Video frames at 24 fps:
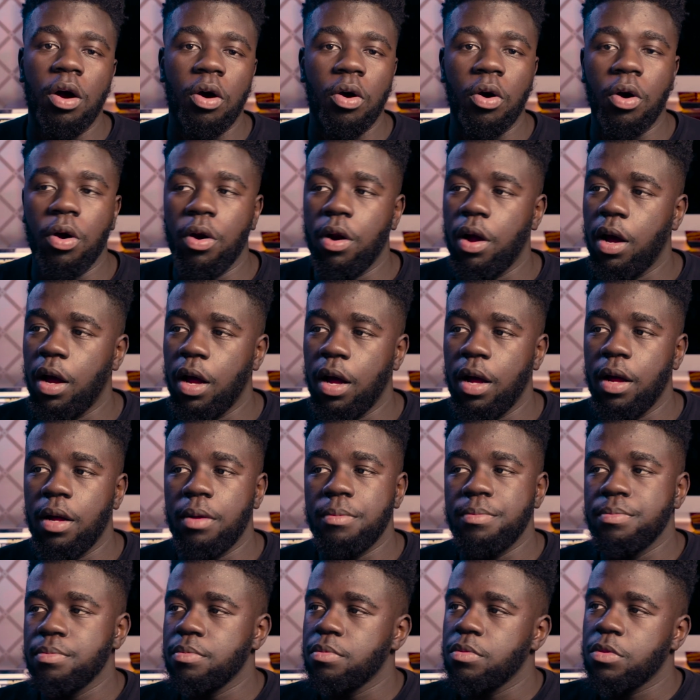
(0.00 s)

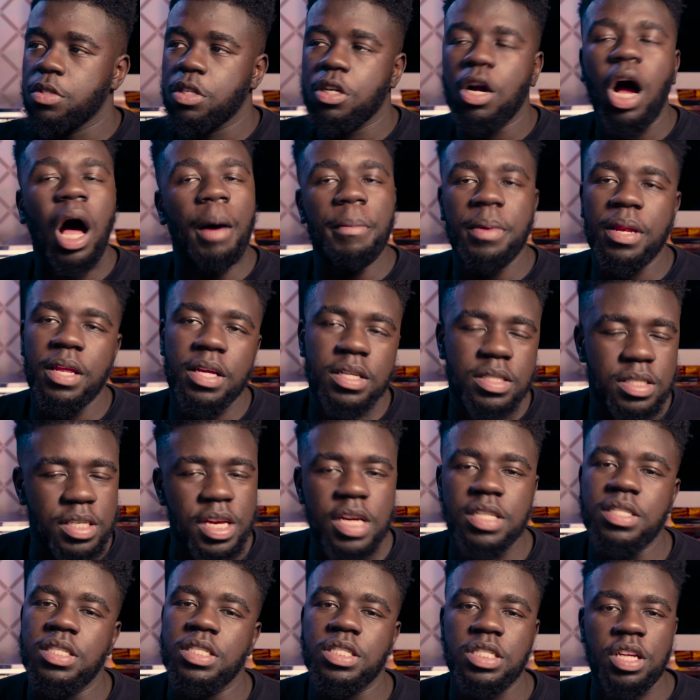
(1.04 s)
or comedy
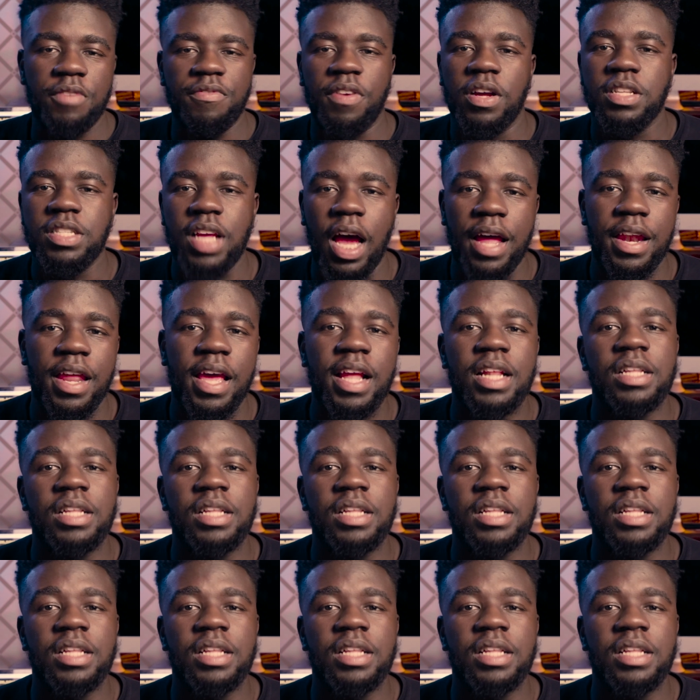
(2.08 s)
skits and stuff like that,